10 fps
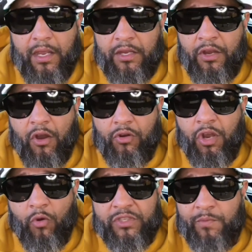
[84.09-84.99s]
You know,
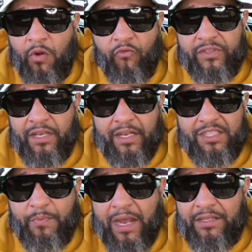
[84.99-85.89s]
Cohen's move was
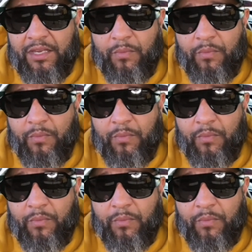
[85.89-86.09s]
unexpected,